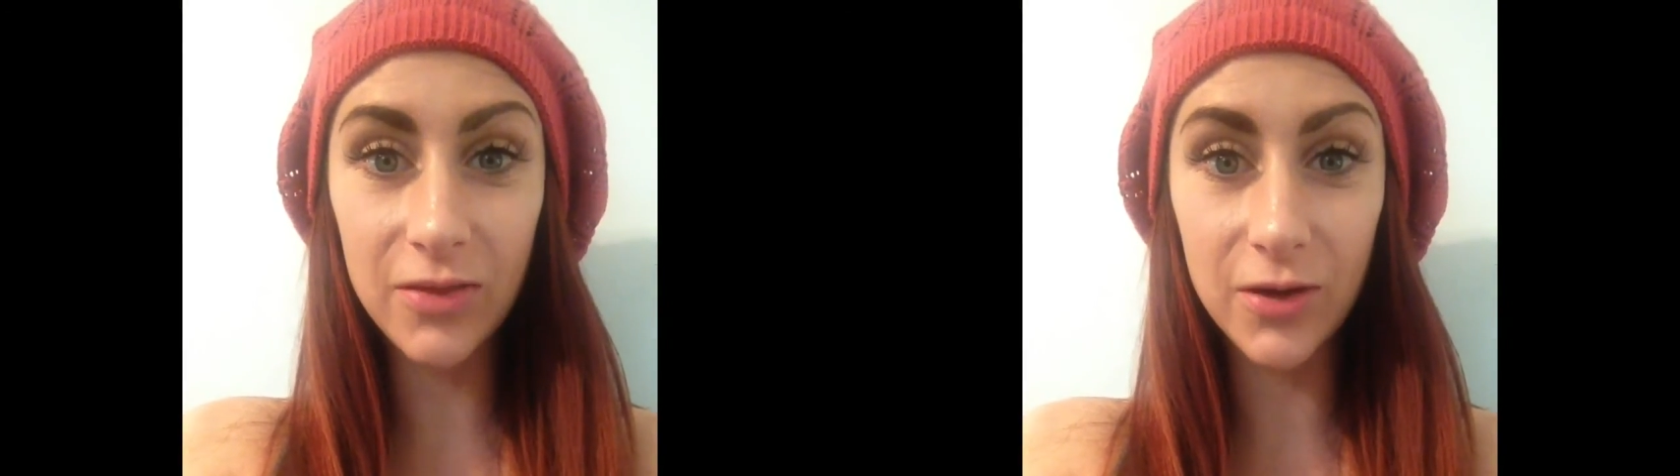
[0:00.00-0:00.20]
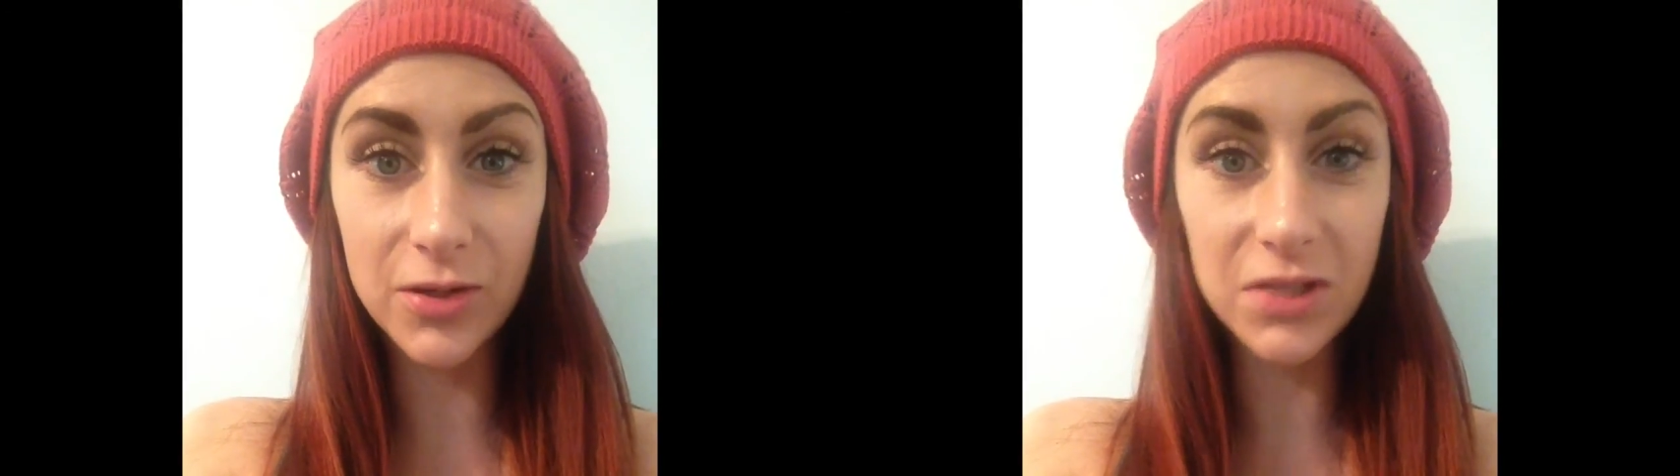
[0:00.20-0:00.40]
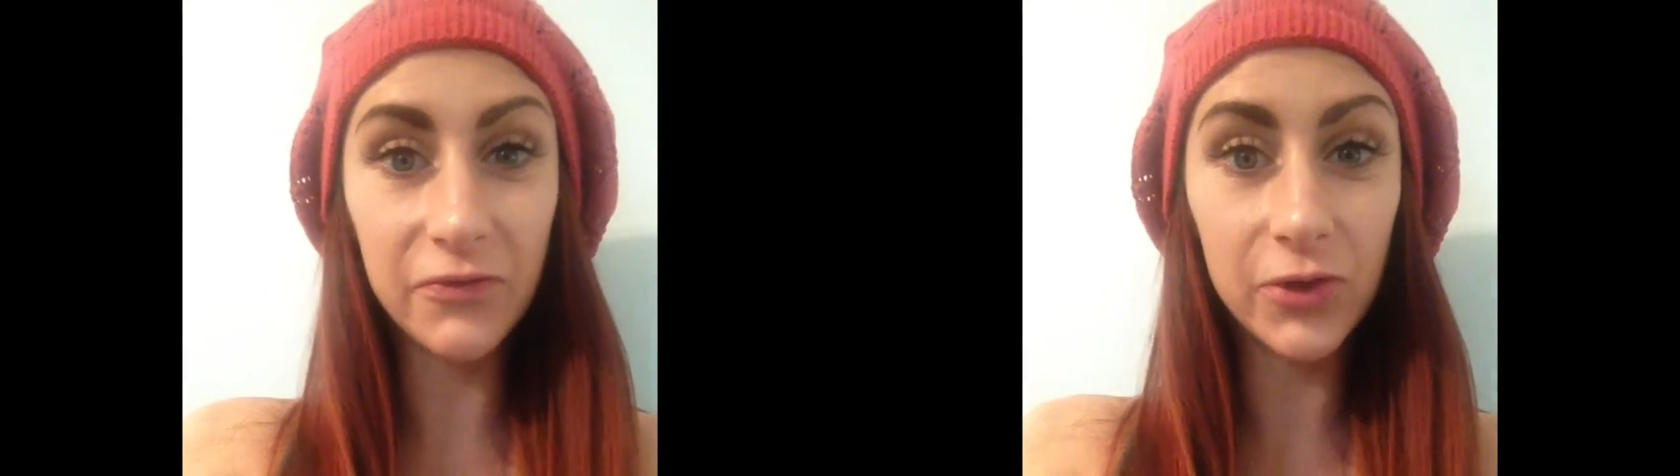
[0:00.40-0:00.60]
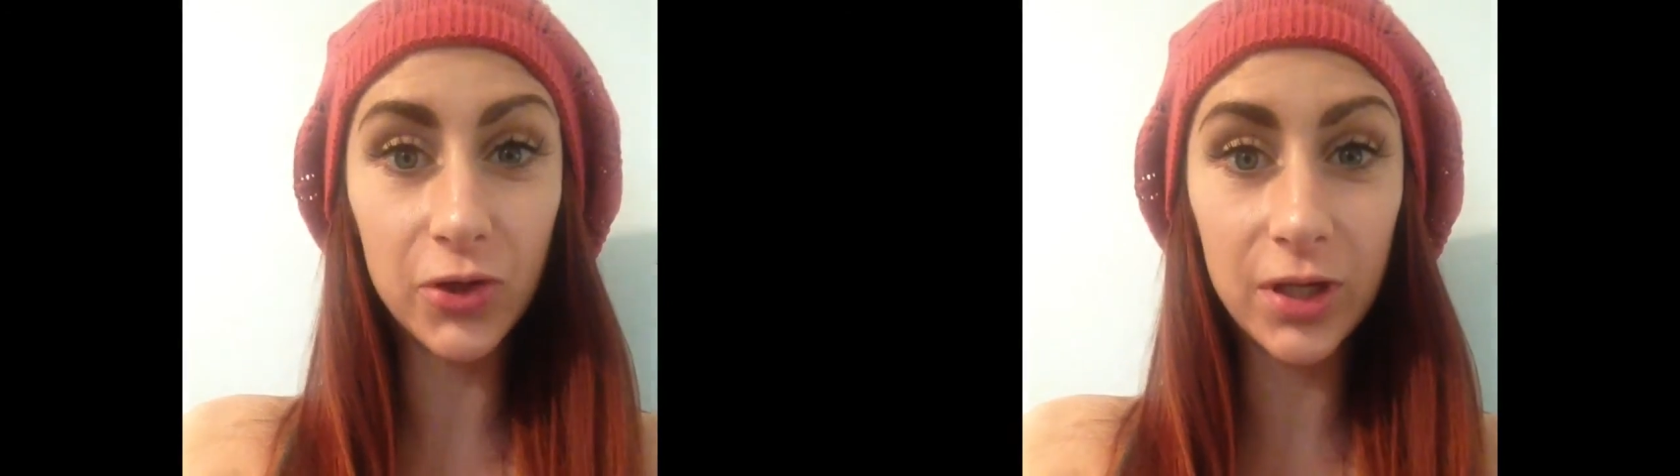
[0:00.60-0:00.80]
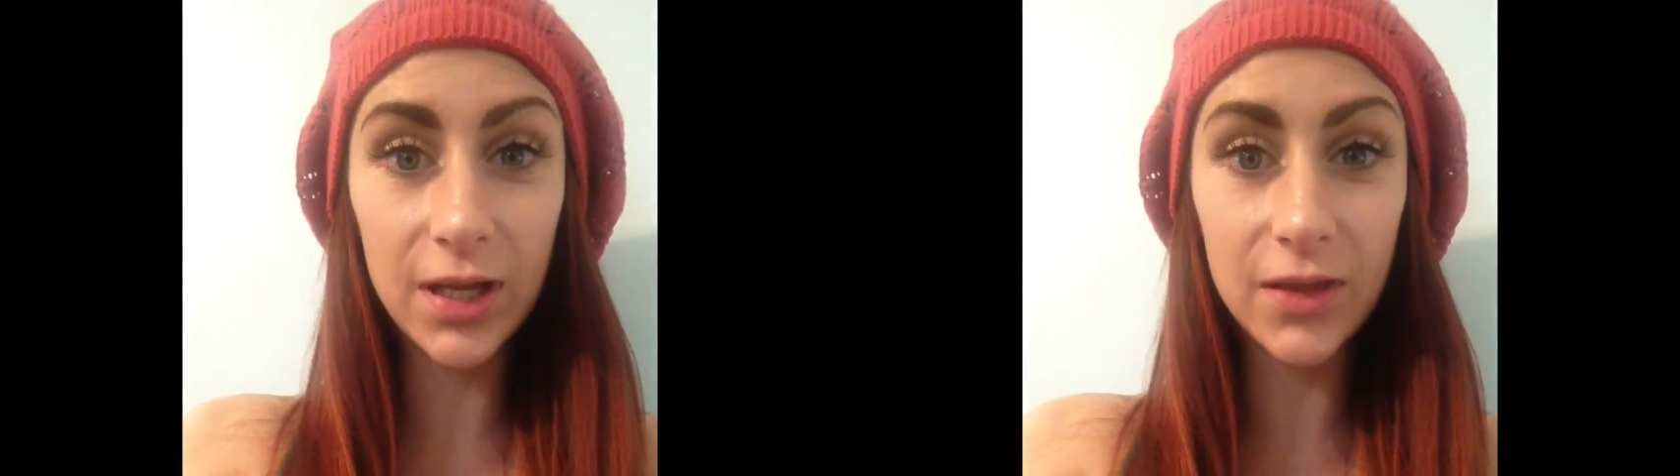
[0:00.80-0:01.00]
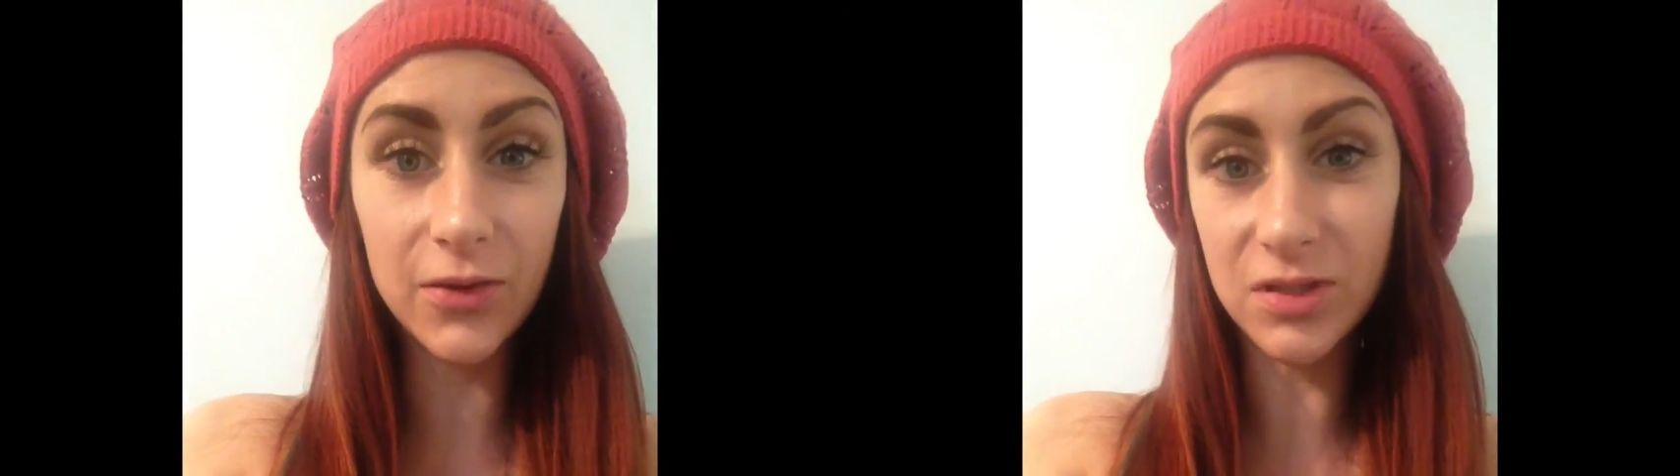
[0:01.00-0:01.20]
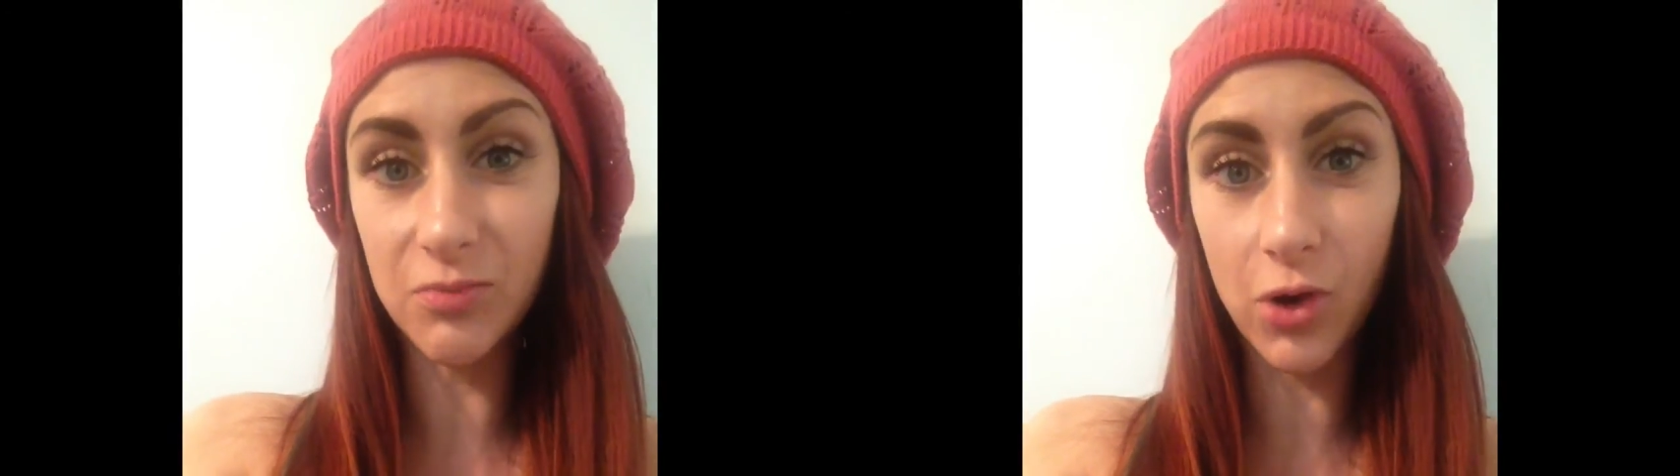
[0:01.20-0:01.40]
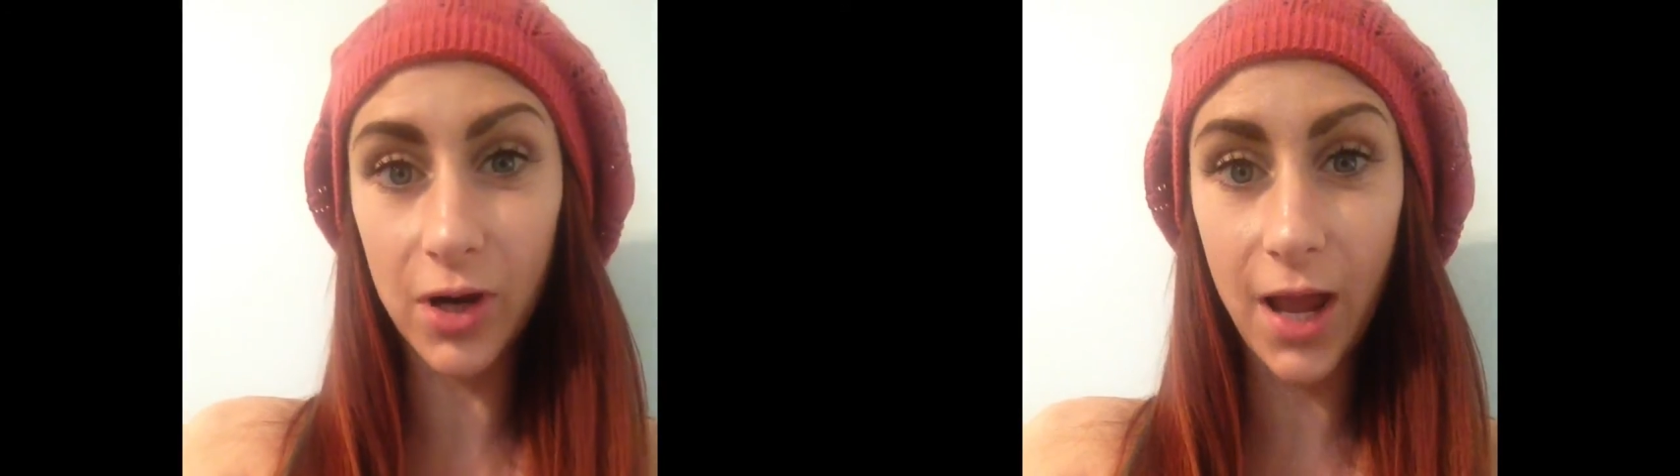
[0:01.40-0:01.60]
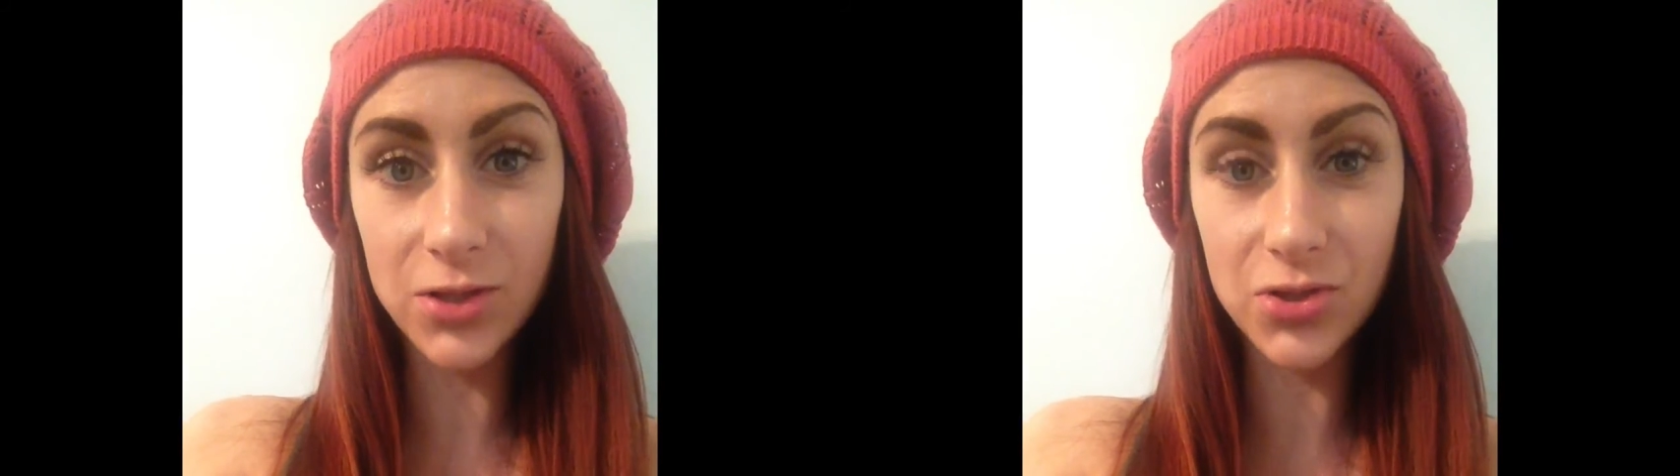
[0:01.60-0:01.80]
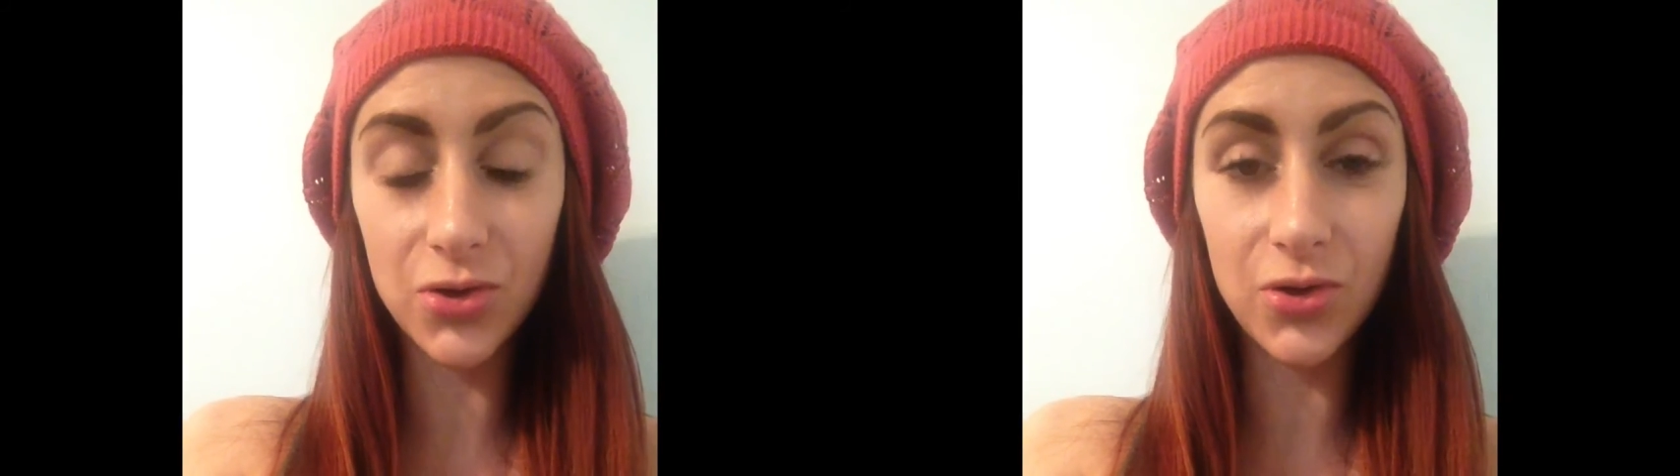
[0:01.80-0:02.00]
There's flirty, there's more
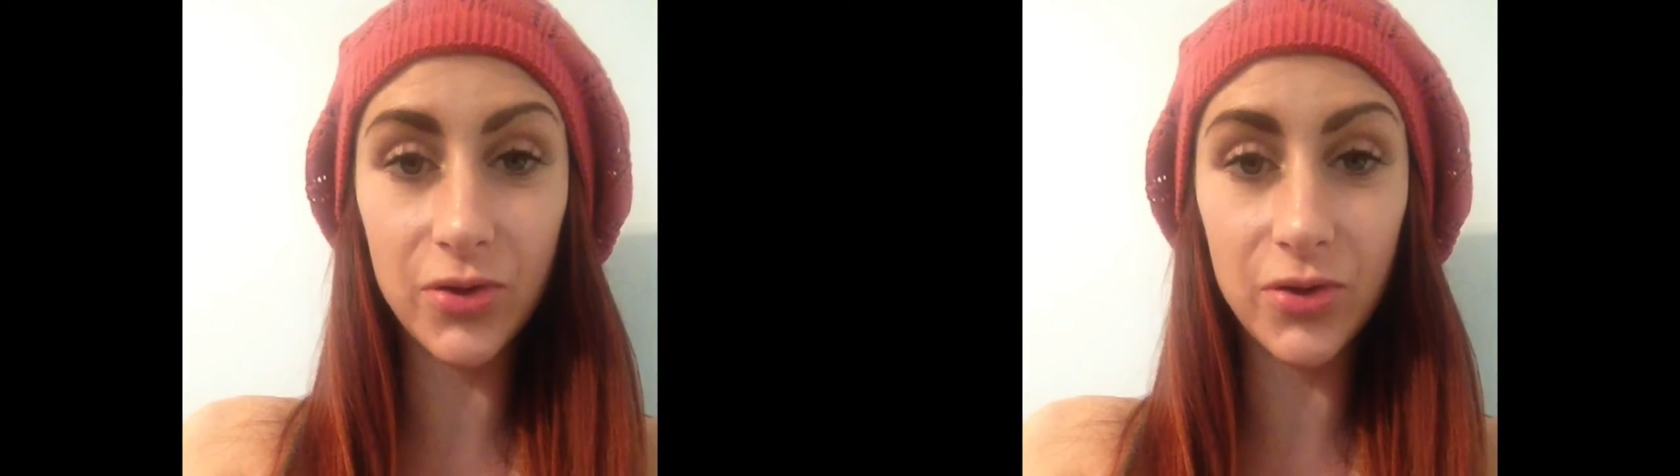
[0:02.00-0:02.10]
natural,